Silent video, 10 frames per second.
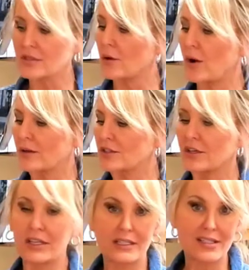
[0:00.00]
so I'll
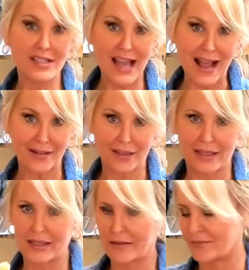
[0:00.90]
tell you
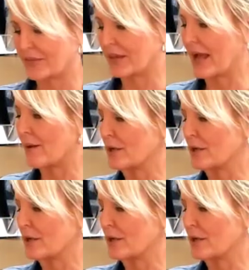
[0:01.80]
exactly how